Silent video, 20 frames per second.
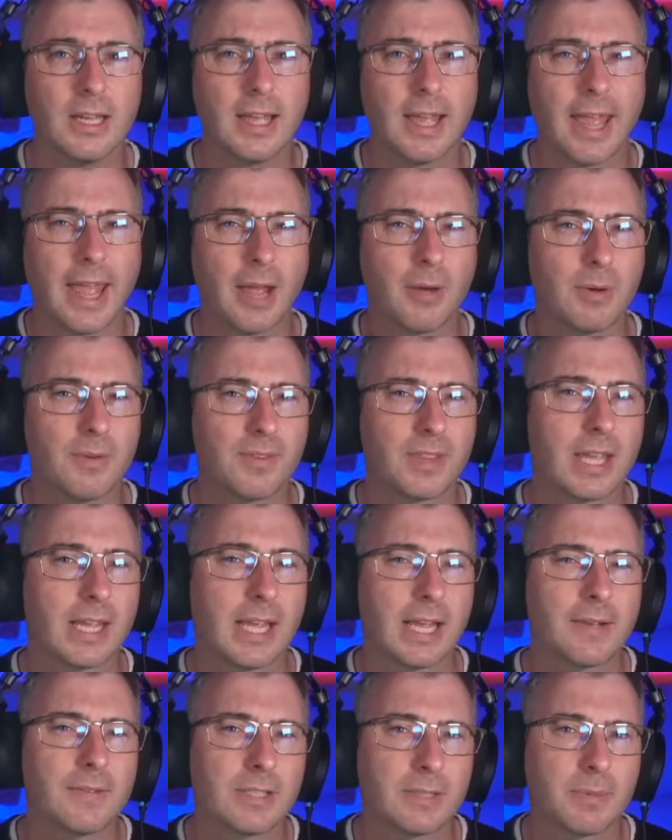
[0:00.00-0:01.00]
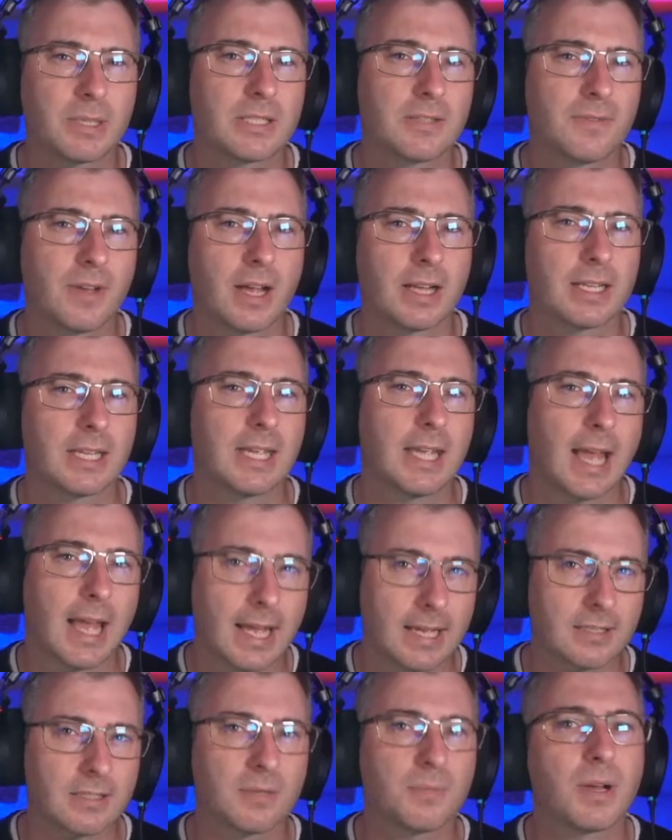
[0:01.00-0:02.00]
However, they have specified he
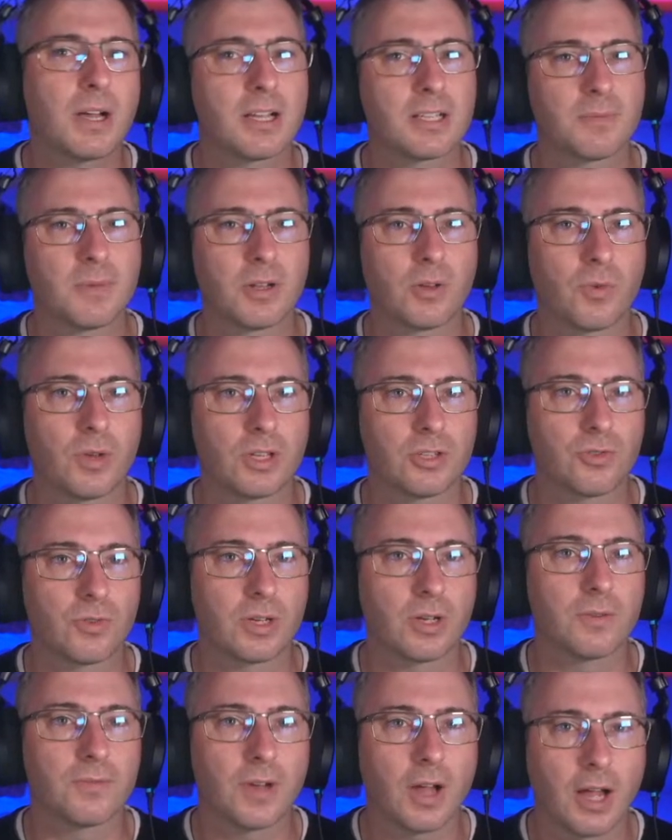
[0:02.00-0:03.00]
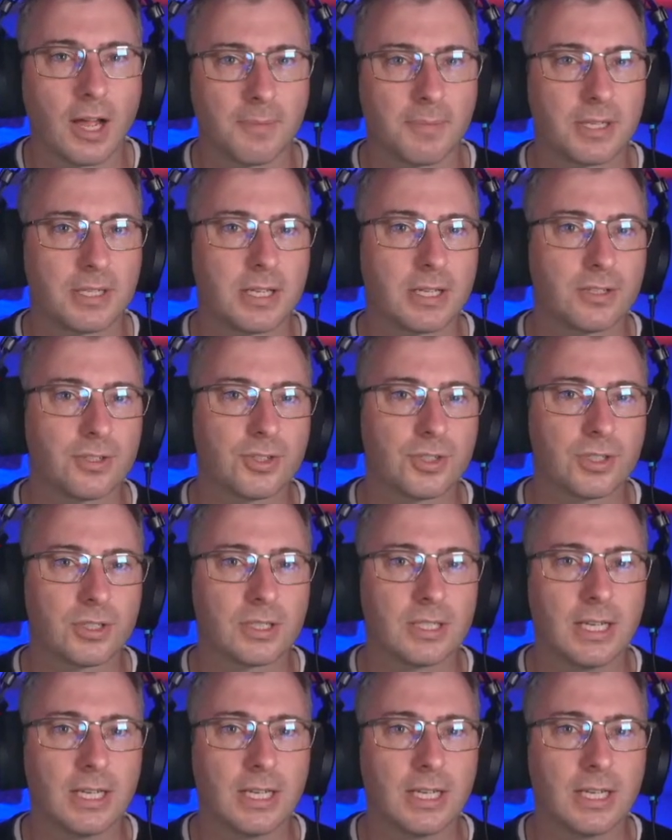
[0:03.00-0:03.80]
has a past medical history of hypertension.